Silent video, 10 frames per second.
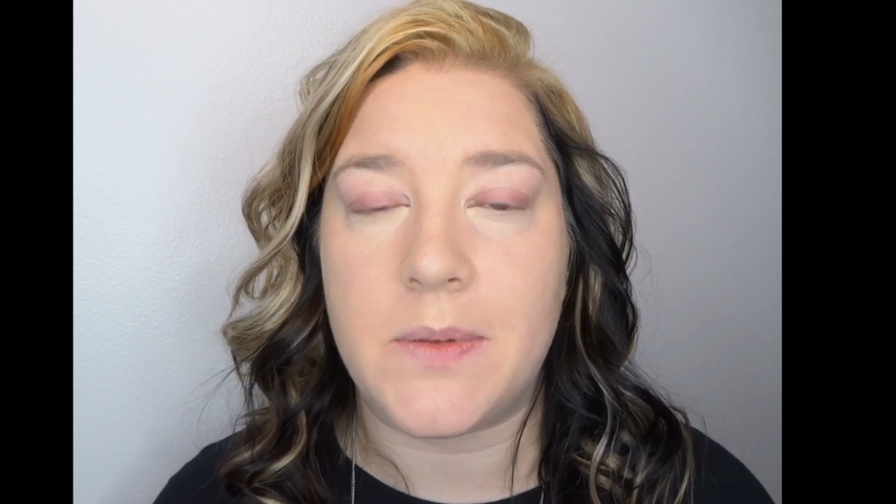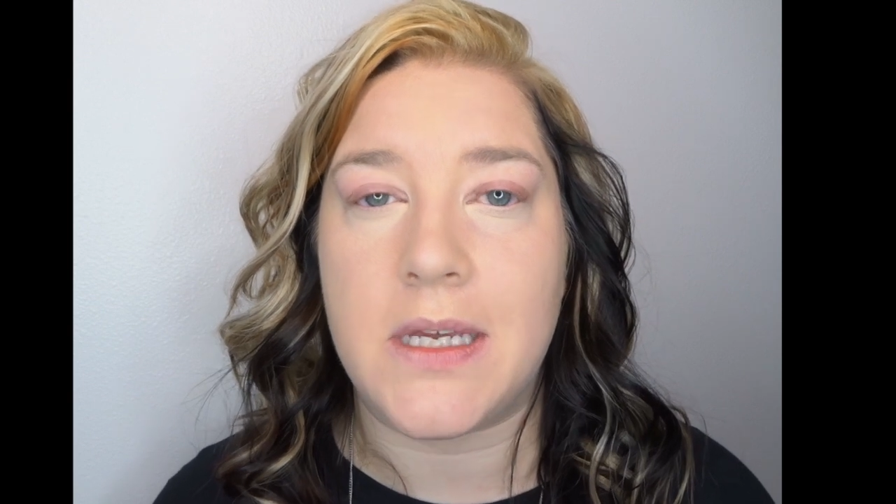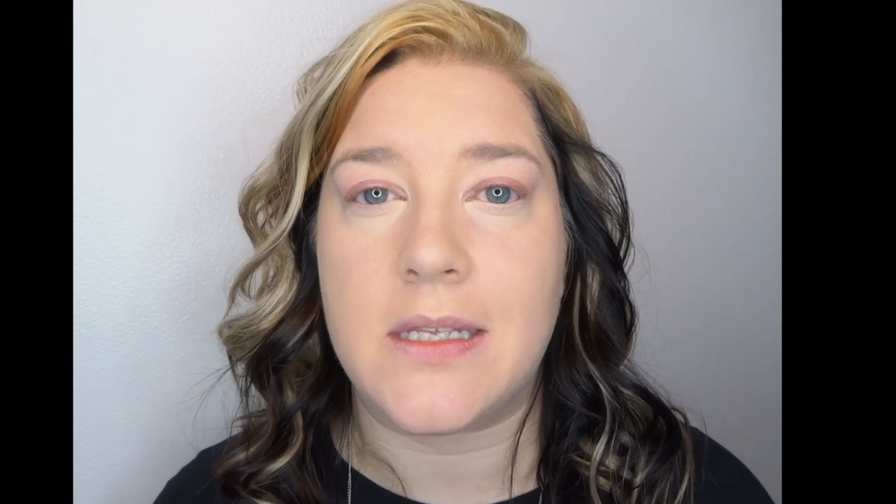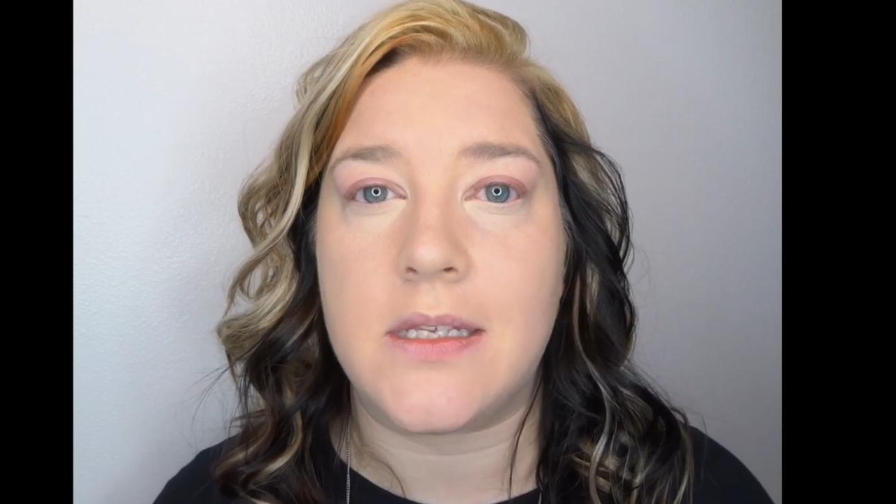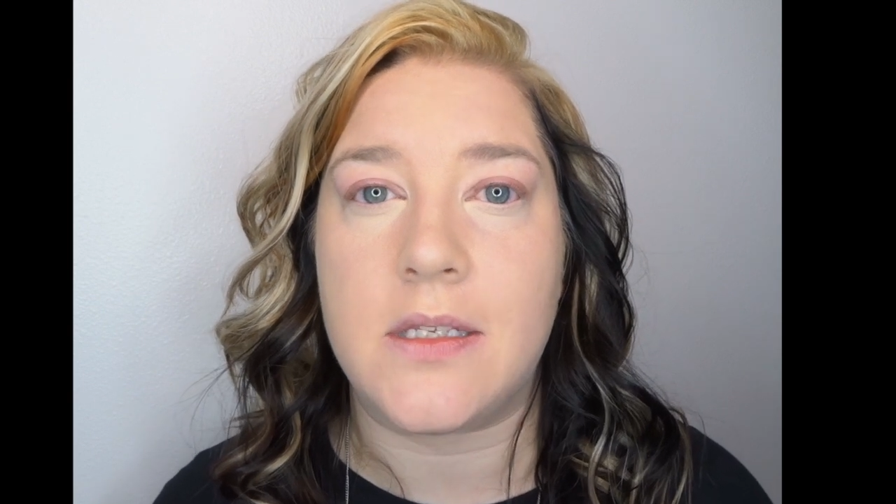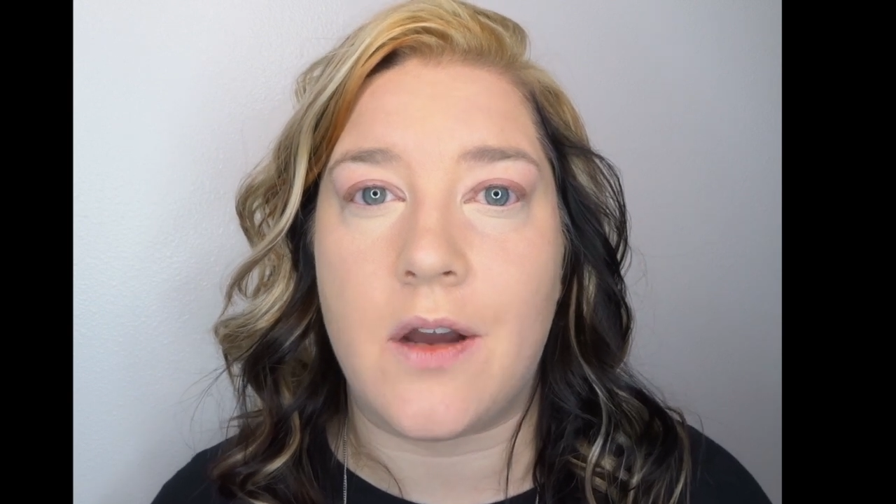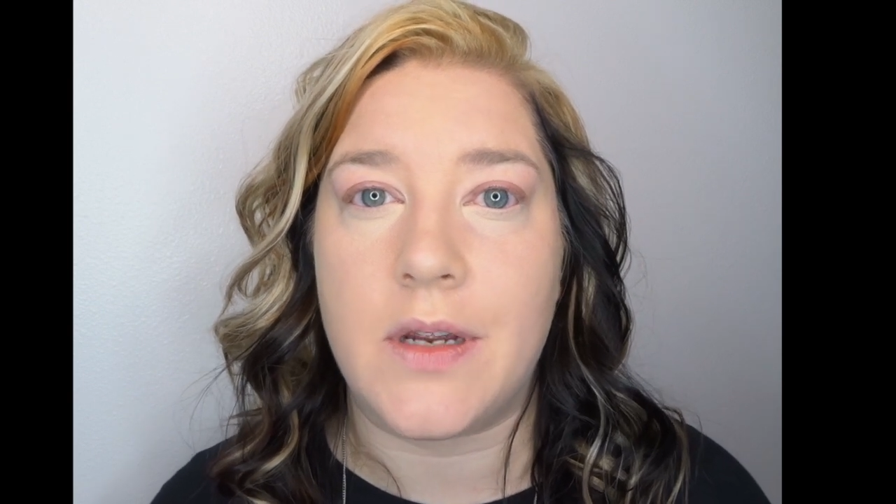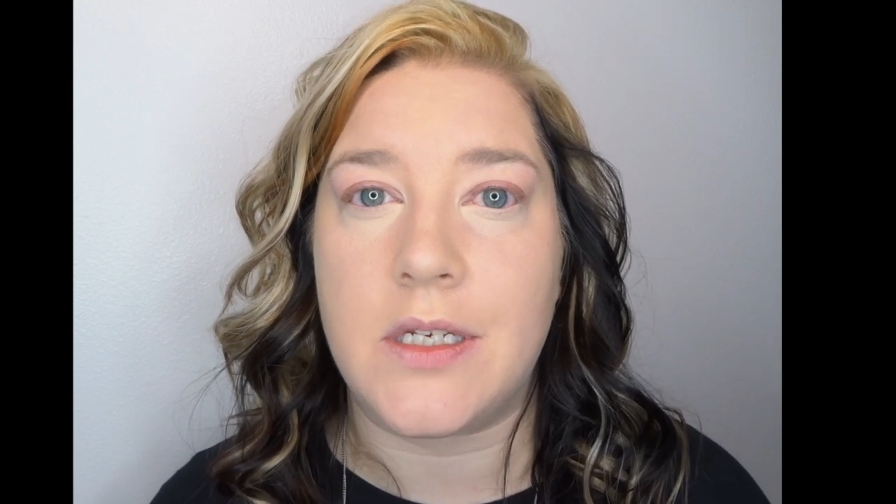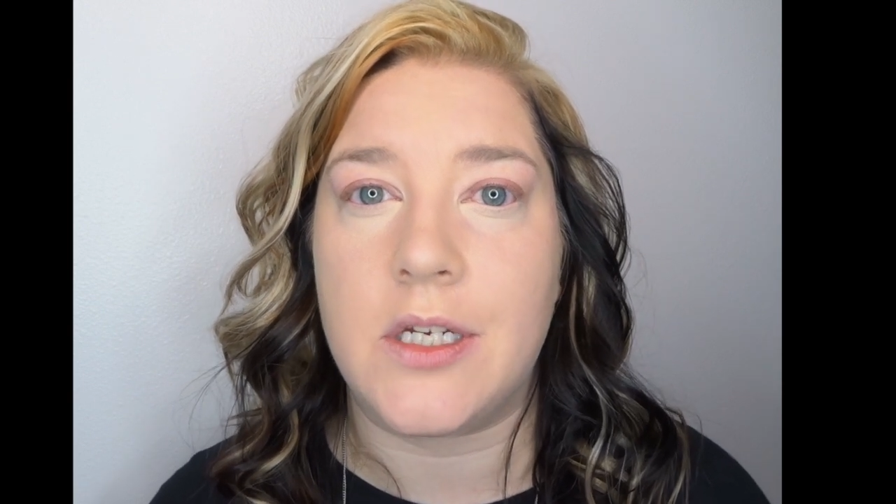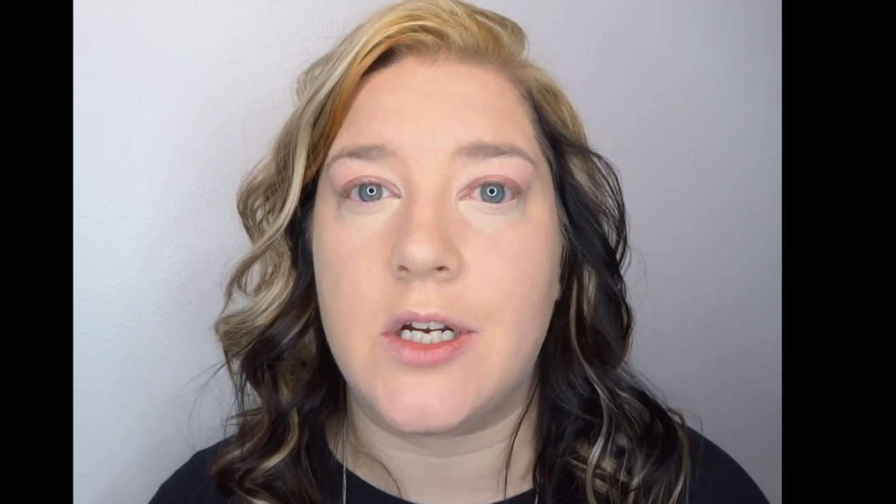because it's
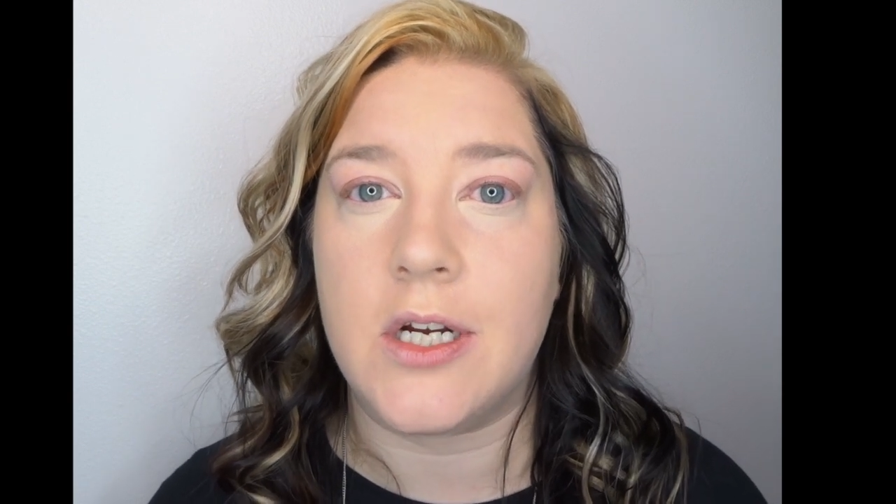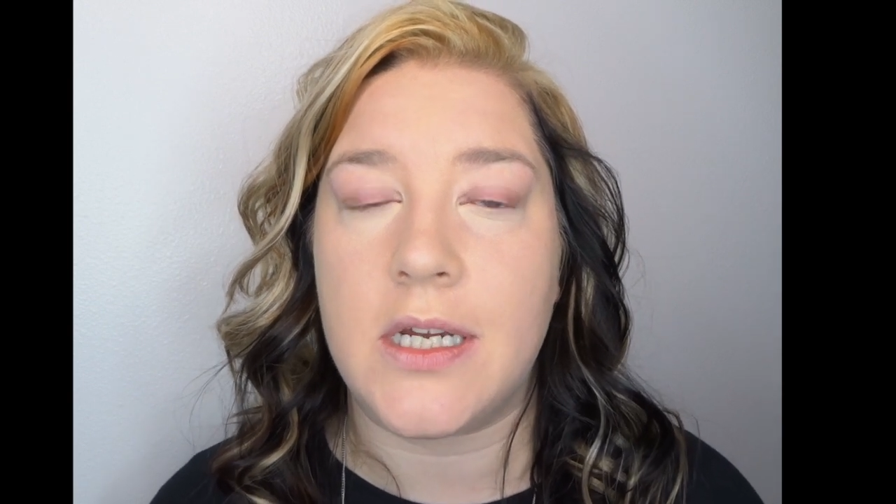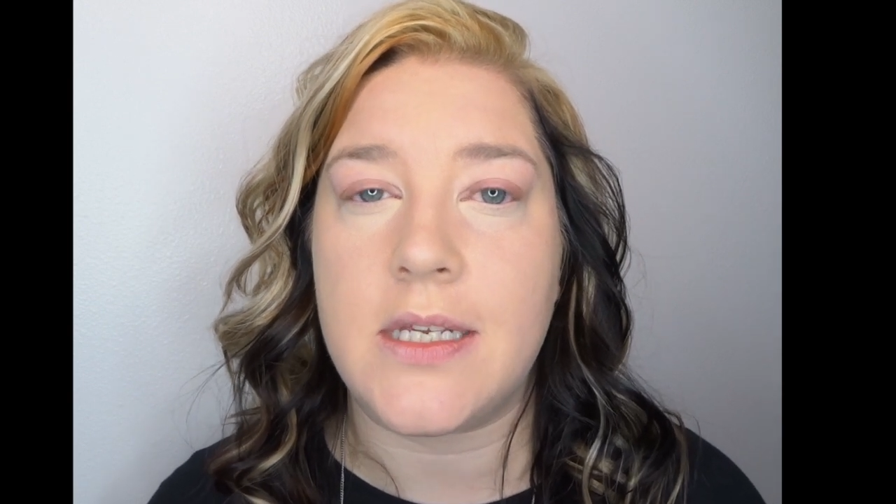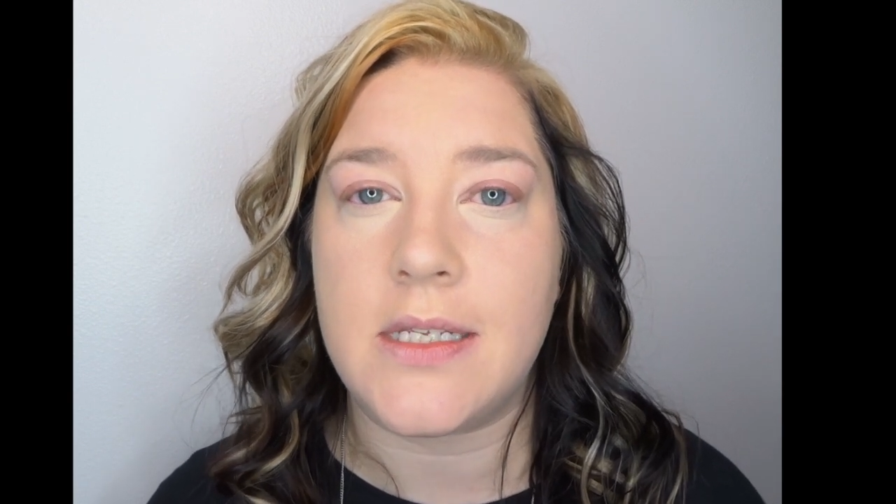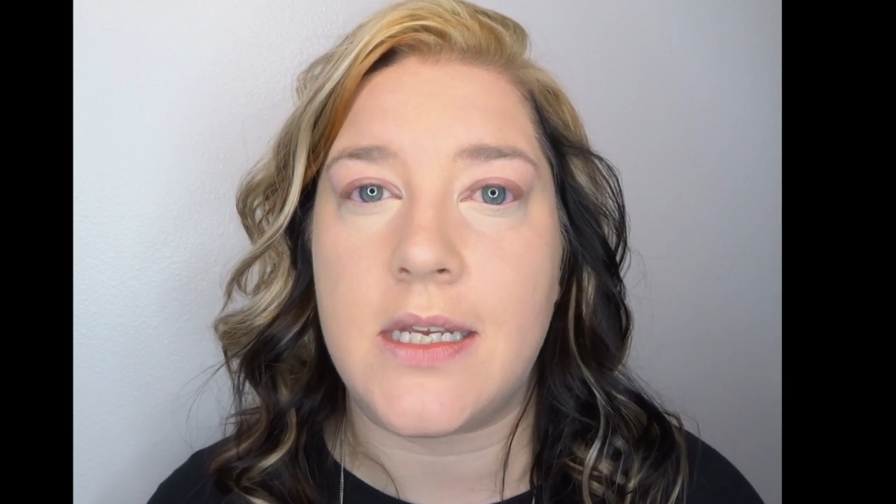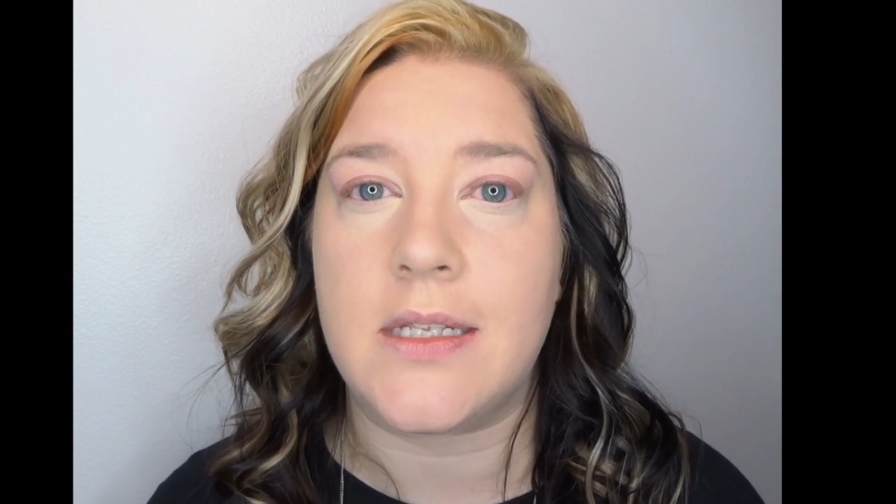going to crease,